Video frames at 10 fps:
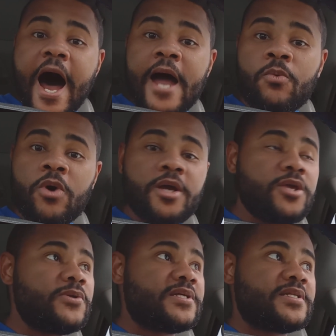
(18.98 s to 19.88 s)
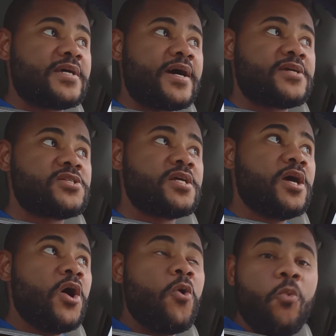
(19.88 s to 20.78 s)
I want you to test
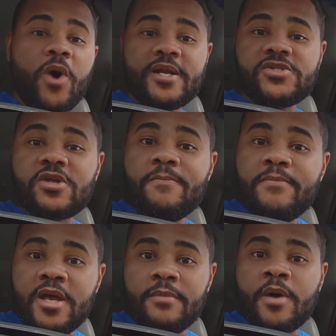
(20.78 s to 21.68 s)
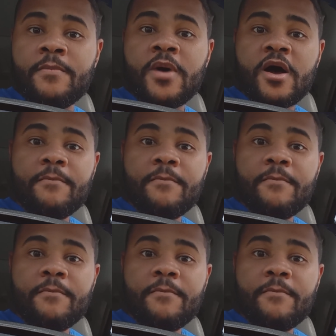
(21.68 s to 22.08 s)
what is the minimum